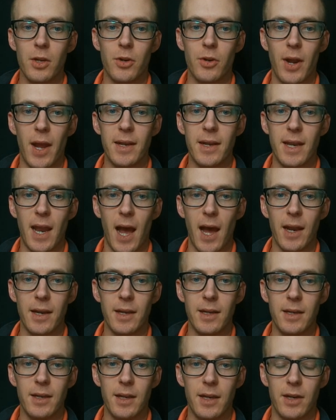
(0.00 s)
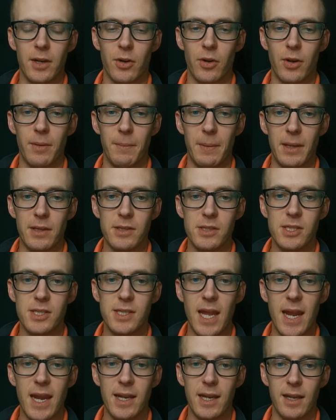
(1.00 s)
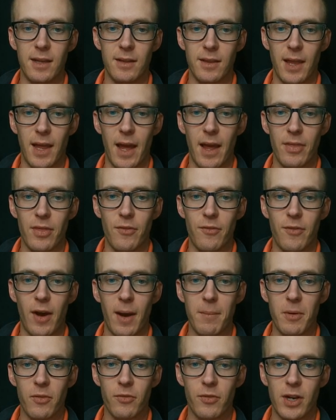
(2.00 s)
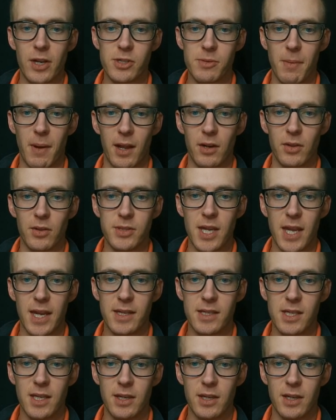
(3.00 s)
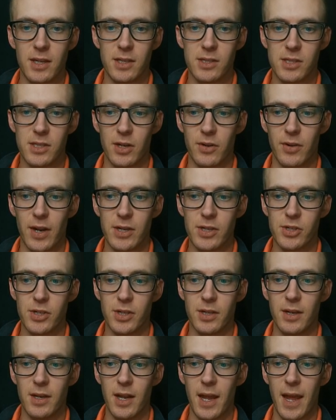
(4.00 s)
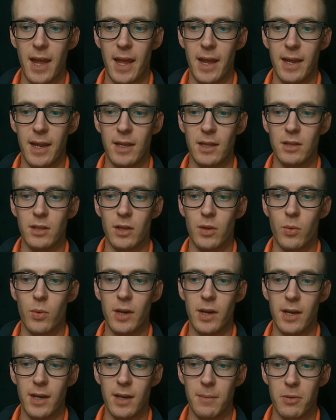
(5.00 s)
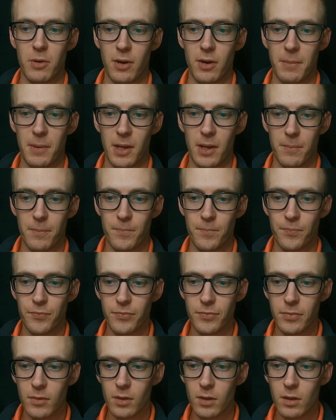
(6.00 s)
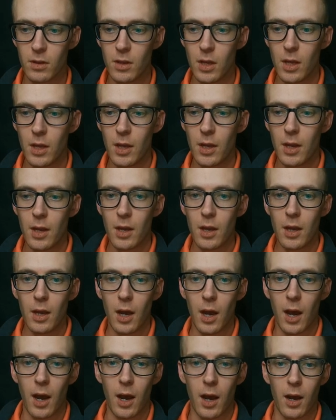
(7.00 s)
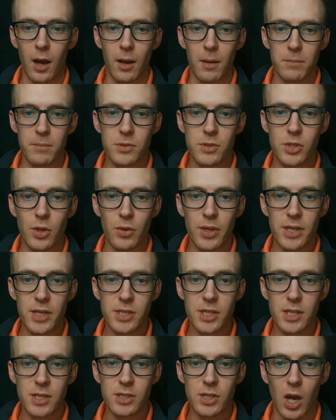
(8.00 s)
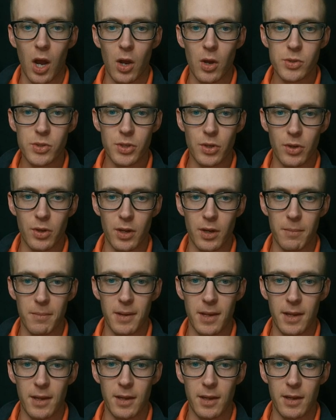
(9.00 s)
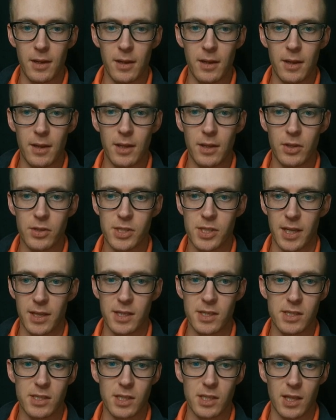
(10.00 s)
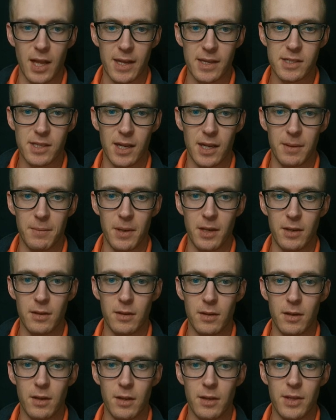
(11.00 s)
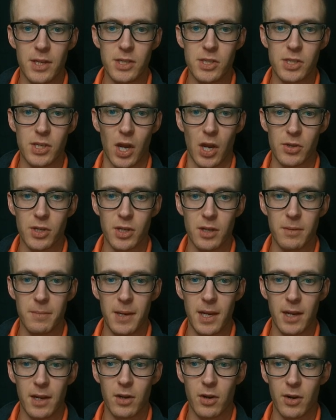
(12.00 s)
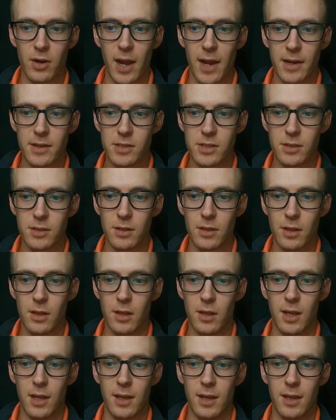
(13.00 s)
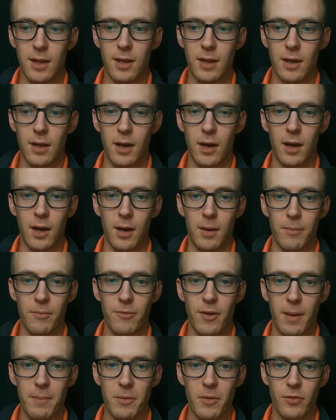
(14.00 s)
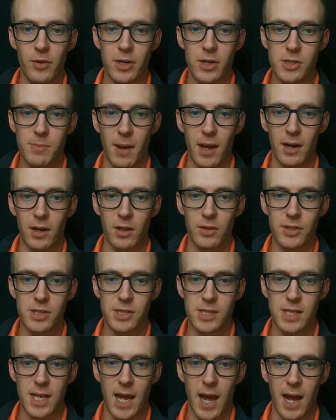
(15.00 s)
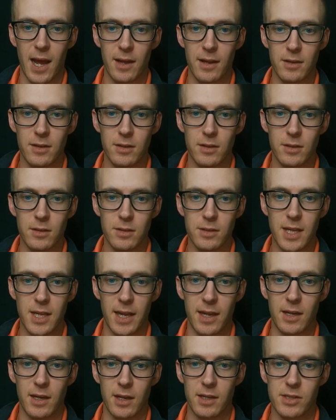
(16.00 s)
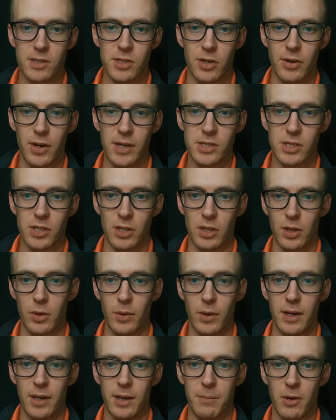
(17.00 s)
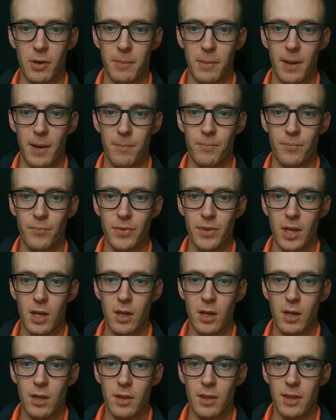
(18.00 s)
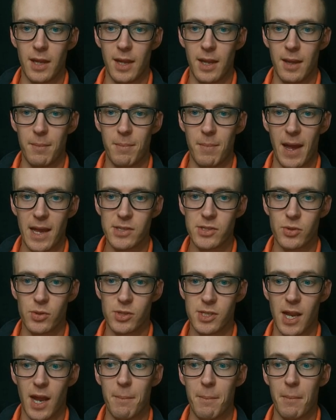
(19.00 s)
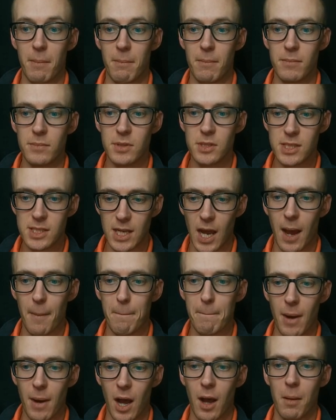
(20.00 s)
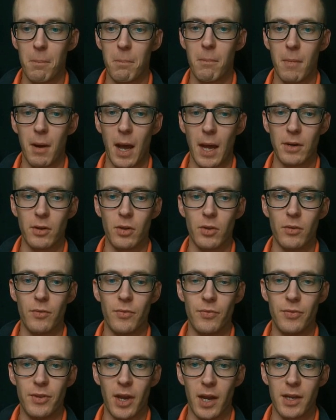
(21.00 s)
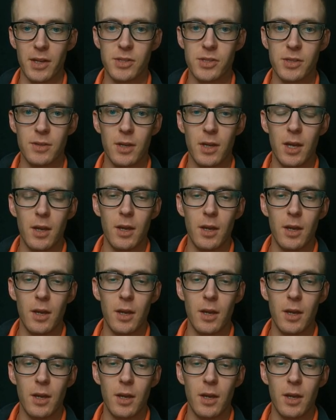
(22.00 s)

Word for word: Gregg nodded in agreement, stating that the Fama-French model takes into consideration a liquidity premium. Um, so this is also going to be, it looks like this is the last statement. This is also going to be incorrect. The um, Fama-French model does not take into consideration a liquidity premium. The Pastor-Stambaugh model does.